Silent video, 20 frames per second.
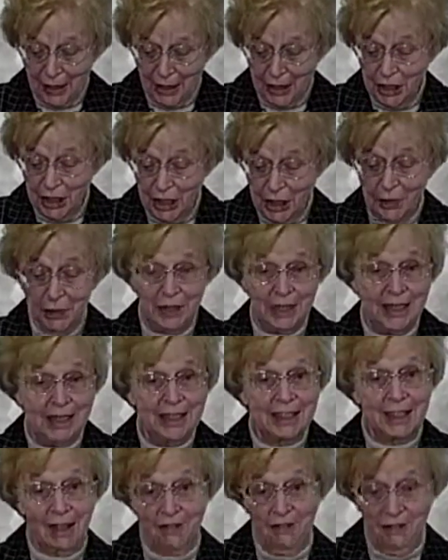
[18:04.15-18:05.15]

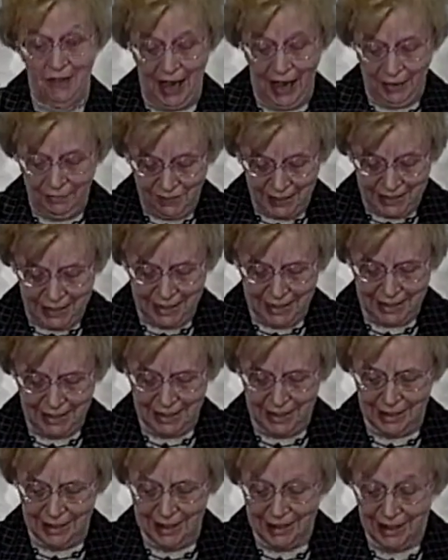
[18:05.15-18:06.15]
uses the five
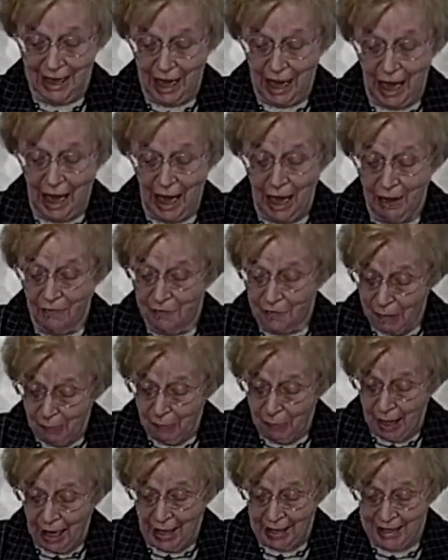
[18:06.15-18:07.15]
senses of the
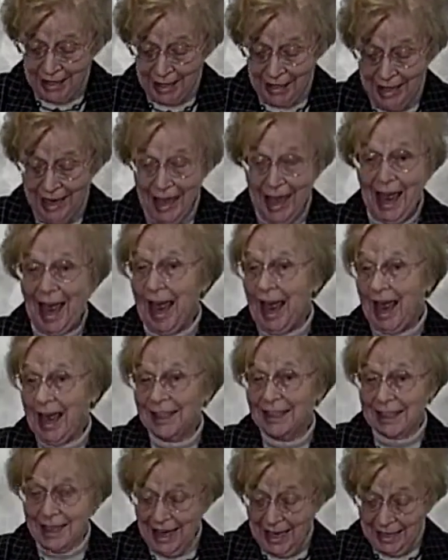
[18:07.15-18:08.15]
body
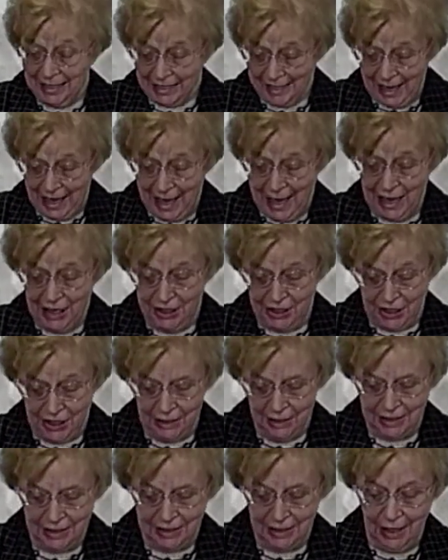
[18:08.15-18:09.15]
as its
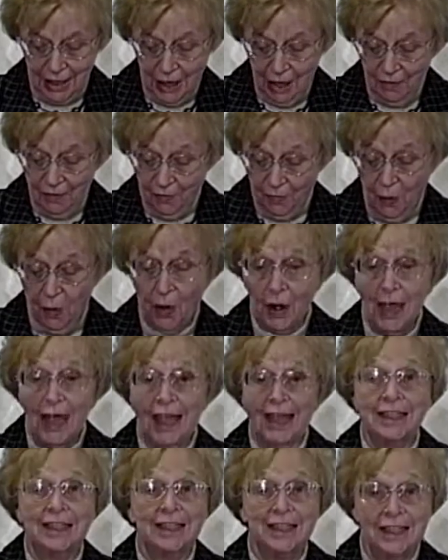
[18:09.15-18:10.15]
agents for
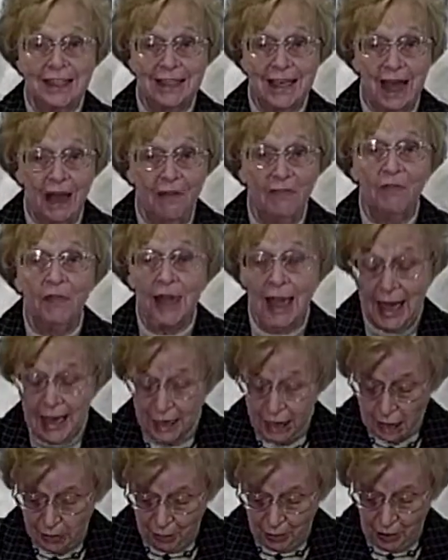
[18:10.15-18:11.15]
its self
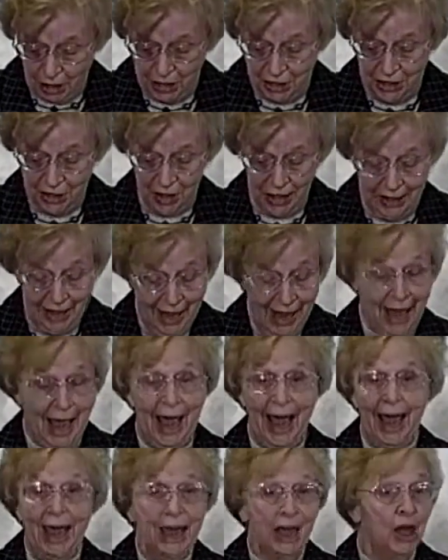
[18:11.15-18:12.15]
expression
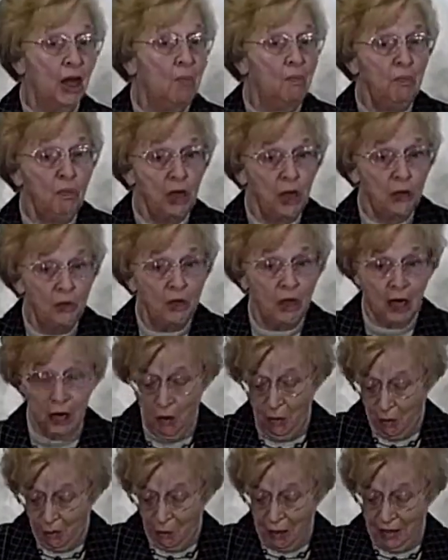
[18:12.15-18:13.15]
and
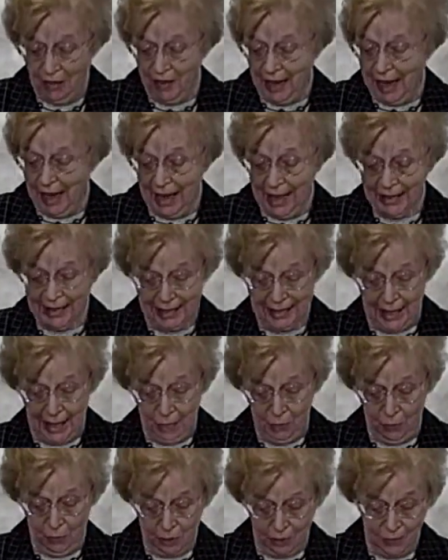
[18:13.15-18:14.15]
communion with the
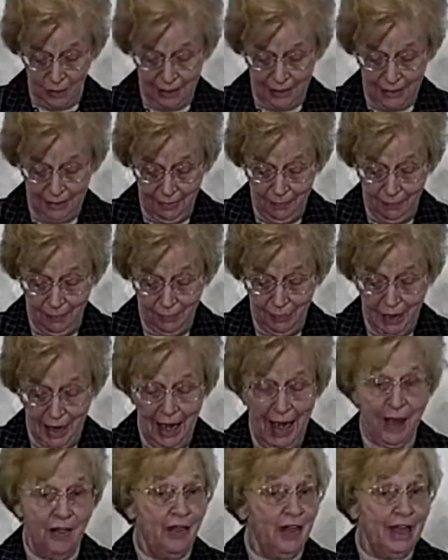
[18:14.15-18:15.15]
outside world.
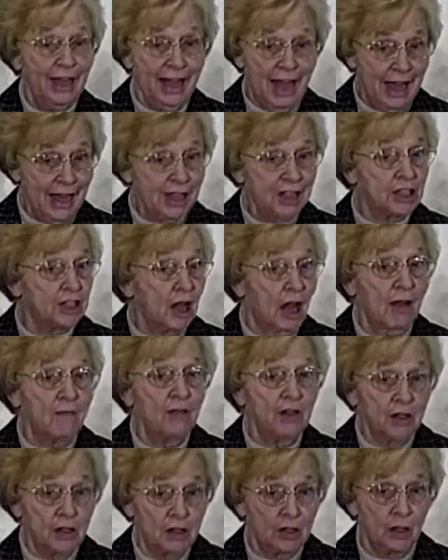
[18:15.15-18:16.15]
The gates of
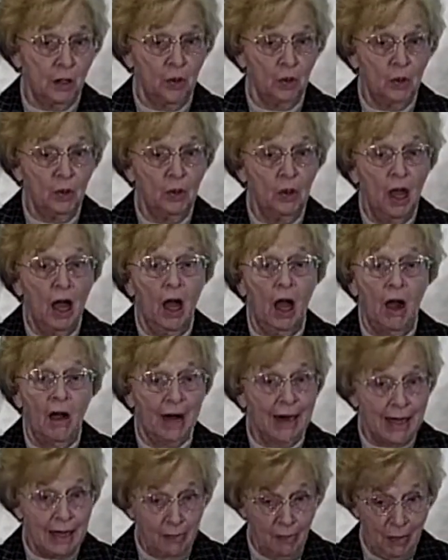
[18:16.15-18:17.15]
the soul
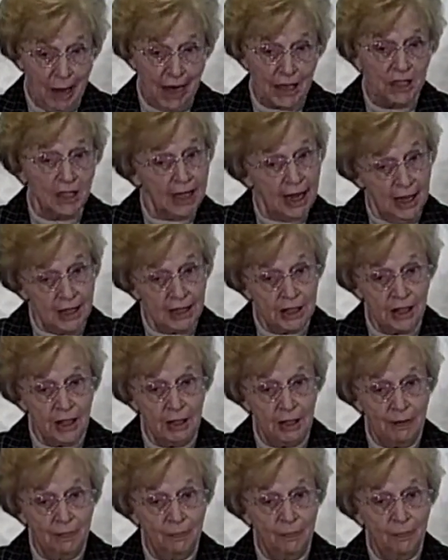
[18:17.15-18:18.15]
are
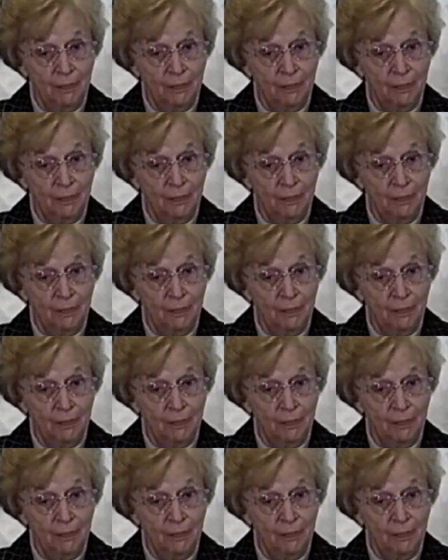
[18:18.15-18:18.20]
imagination,